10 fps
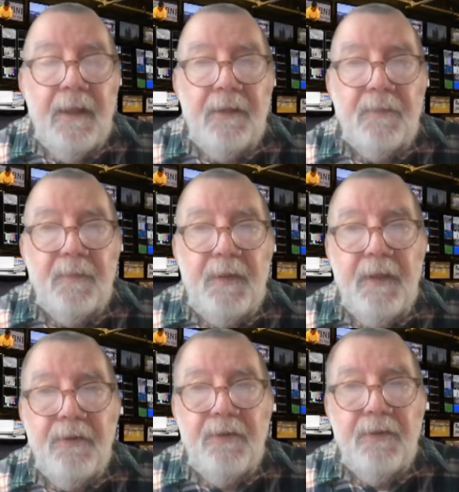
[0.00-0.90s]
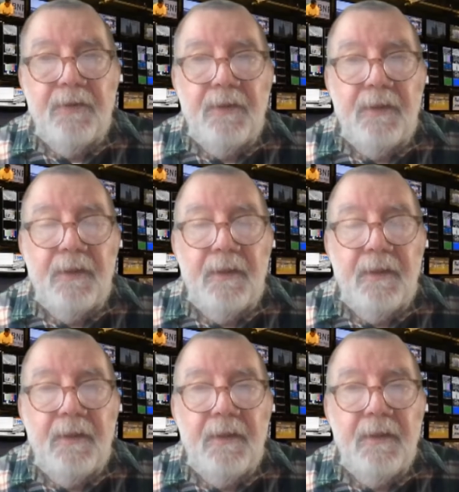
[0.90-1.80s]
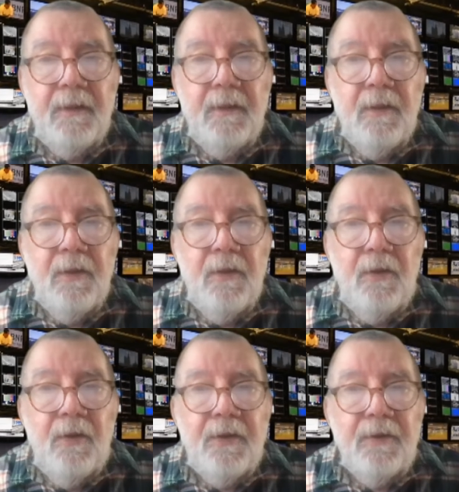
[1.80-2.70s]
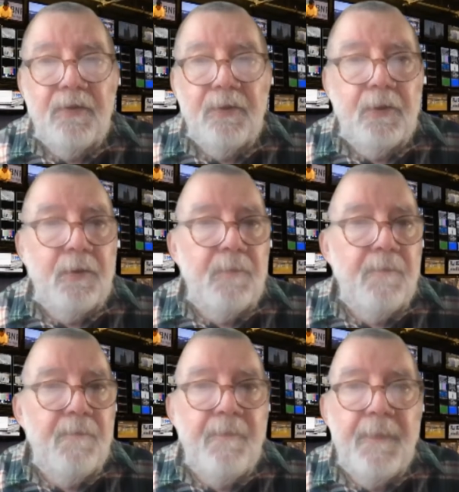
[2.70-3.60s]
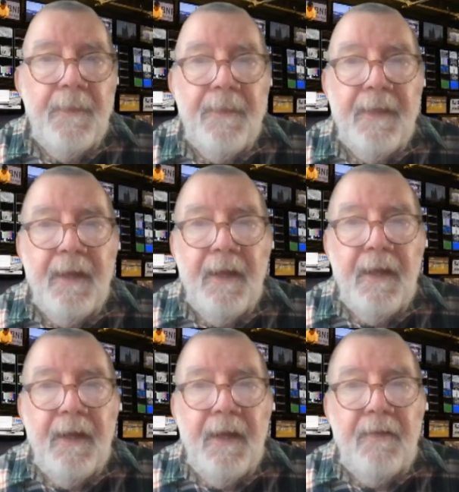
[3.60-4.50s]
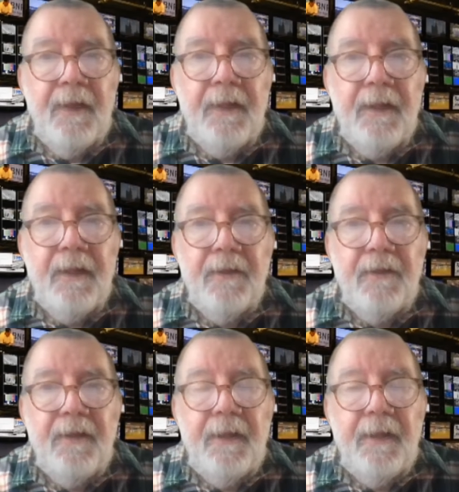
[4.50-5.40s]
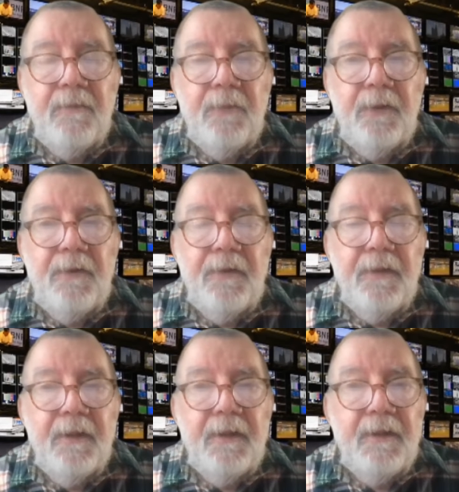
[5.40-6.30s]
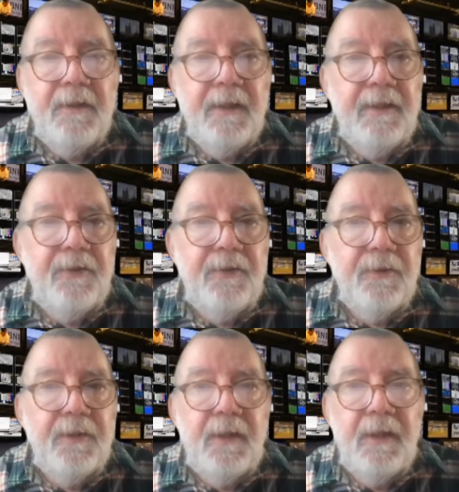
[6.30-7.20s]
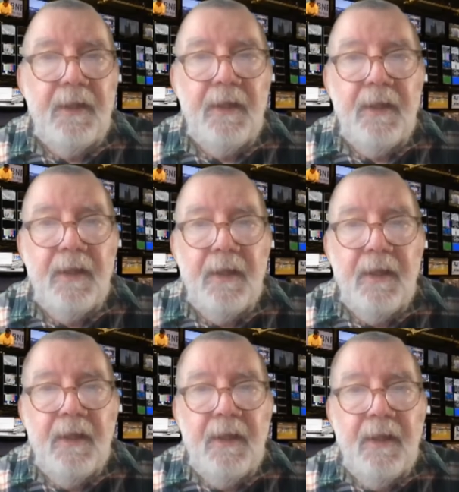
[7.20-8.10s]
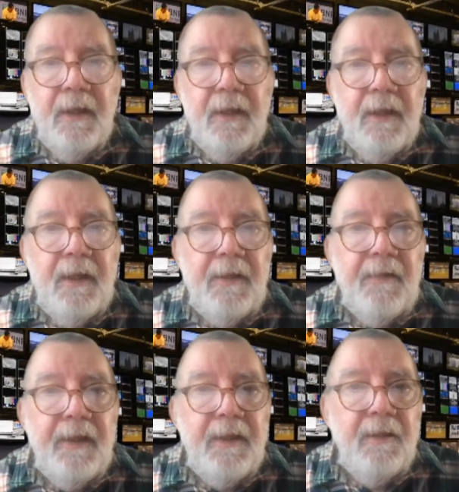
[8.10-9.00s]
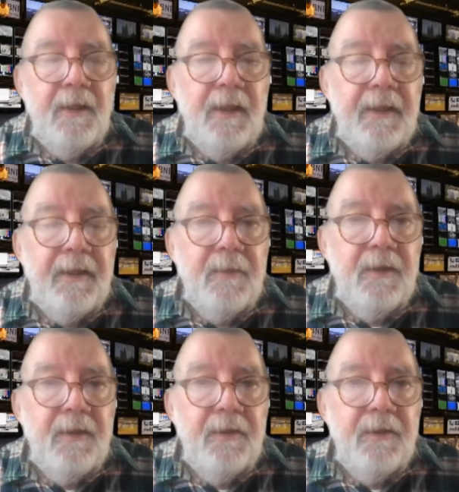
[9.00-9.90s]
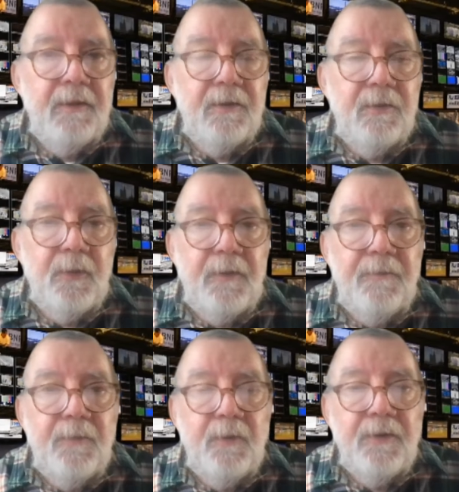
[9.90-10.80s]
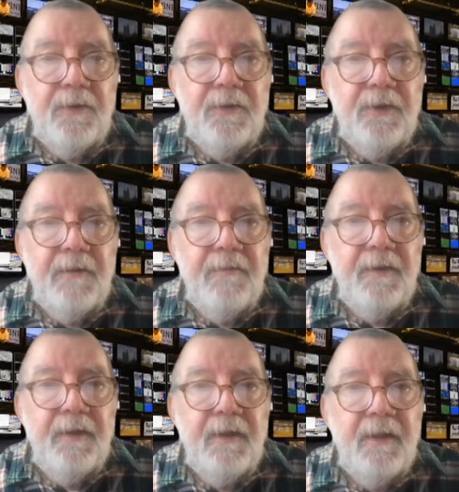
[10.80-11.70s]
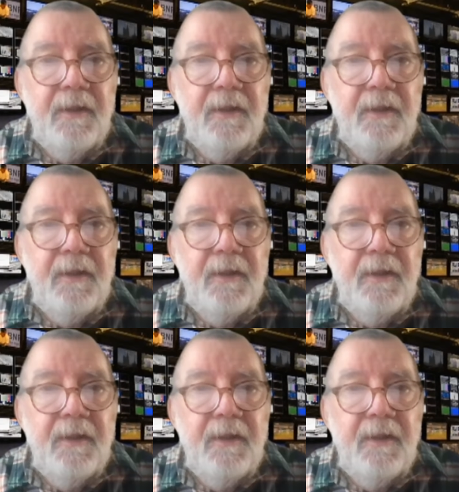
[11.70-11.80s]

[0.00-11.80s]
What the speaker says: I had some cousins in Arkansas, and they got into that with Tyson, and they didn't like it because it's a 24/7